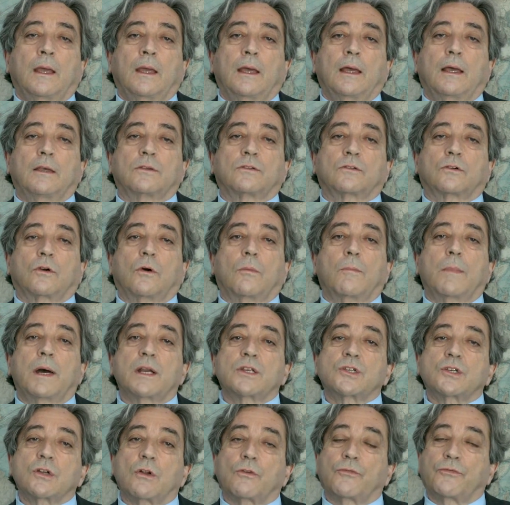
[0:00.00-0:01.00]
As
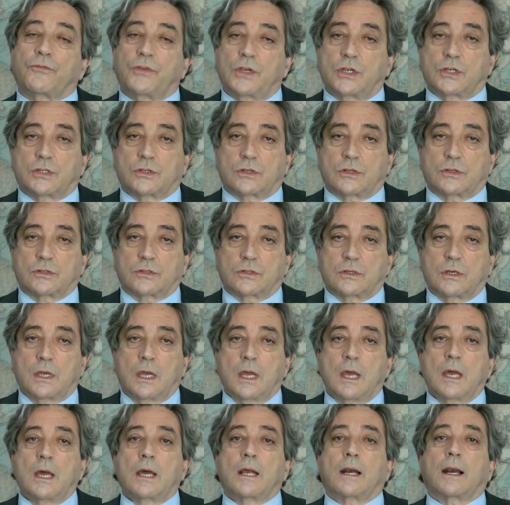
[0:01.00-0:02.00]
commercial fisheries,
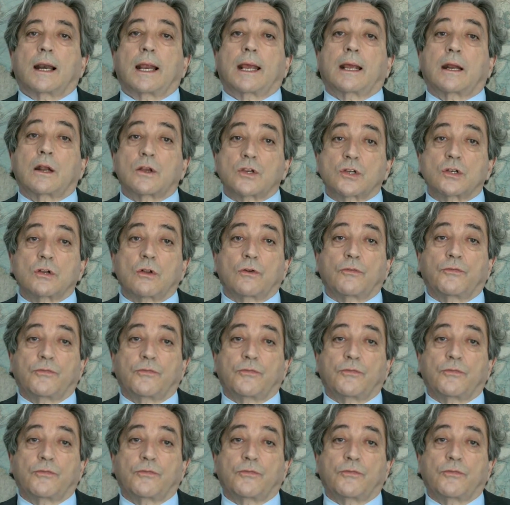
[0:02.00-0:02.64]
recreational